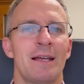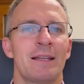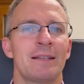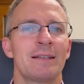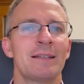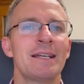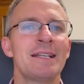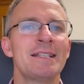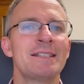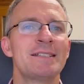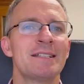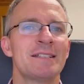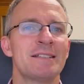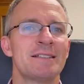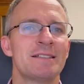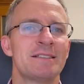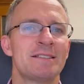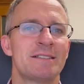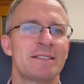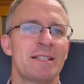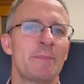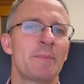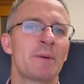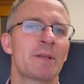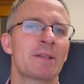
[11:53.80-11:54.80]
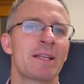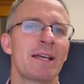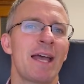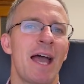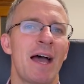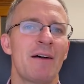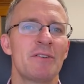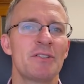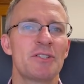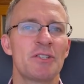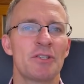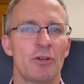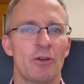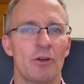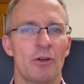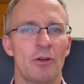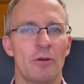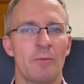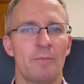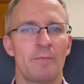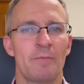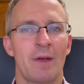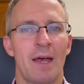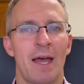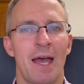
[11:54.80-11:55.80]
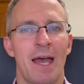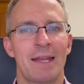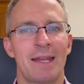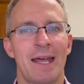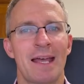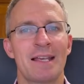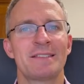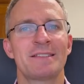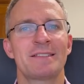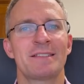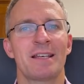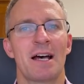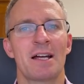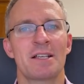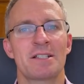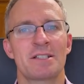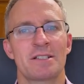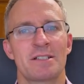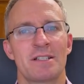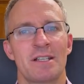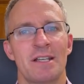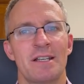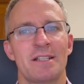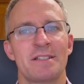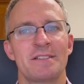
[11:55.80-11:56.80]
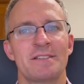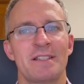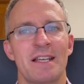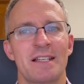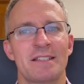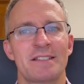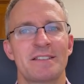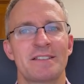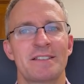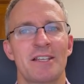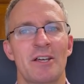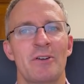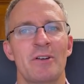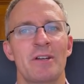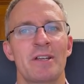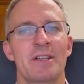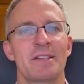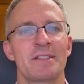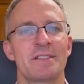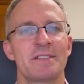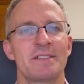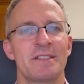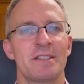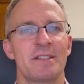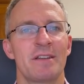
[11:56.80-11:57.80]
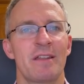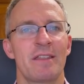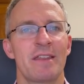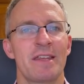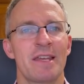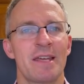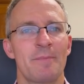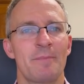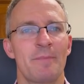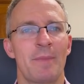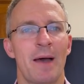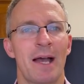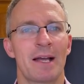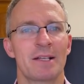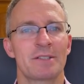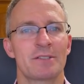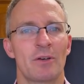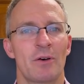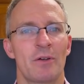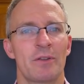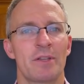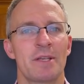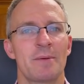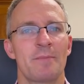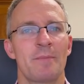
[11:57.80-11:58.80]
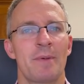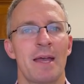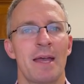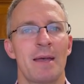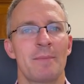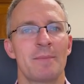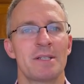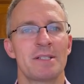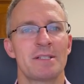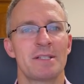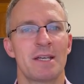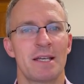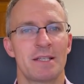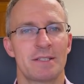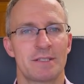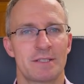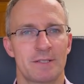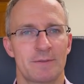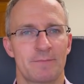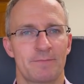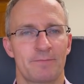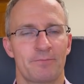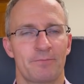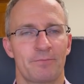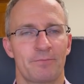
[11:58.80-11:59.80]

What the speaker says: Leases typically have a term, and as such, it is necessary to consider the impact on the impairment test.